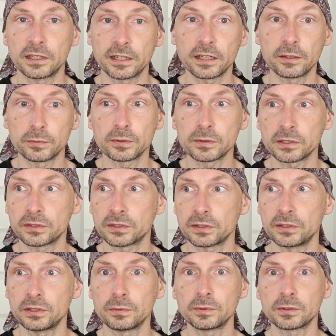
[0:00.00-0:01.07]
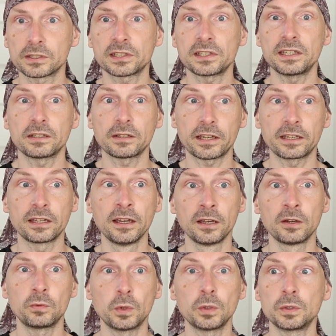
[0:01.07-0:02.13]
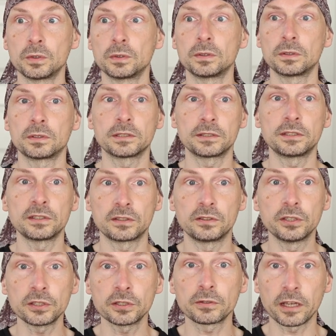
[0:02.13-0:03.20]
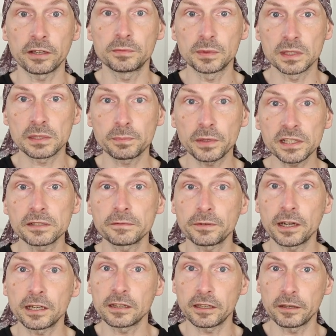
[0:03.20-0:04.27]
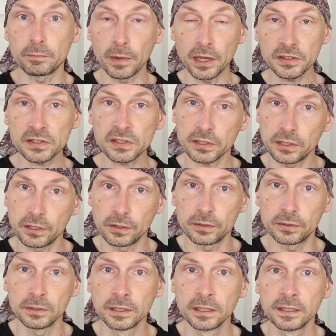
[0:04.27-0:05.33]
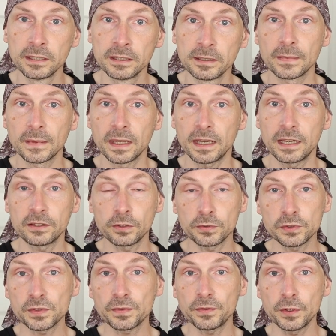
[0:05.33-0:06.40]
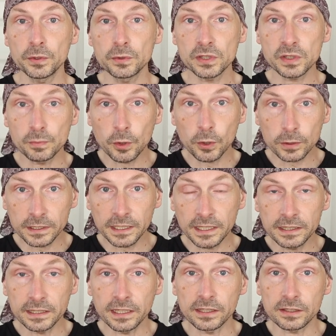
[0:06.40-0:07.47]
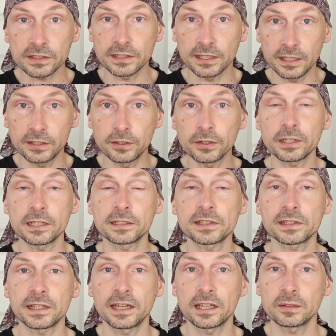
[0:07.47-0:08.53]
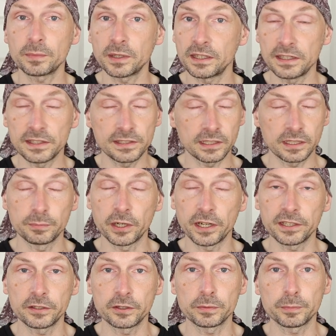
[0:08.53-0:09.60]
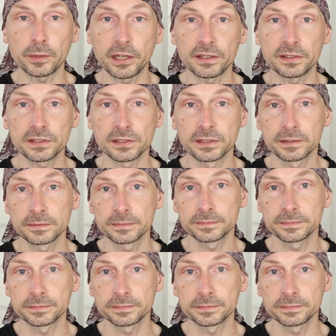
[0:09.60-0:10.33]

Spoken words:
And then you will see like, whoa, this should have been specified like months ago. And those few small details that they don't understand may easily break your plans.